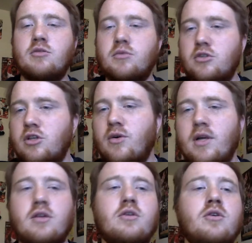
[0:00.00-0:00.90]
when they're still
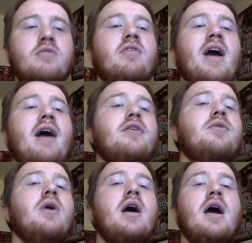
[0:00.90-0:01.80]
at their good value.
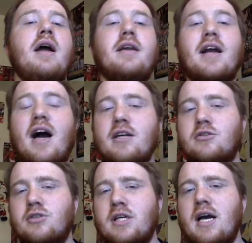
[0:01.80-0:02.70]
And
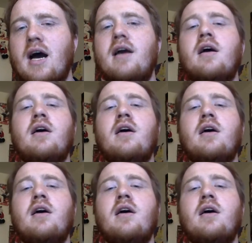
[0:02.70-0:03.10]
DeKeyser's a guy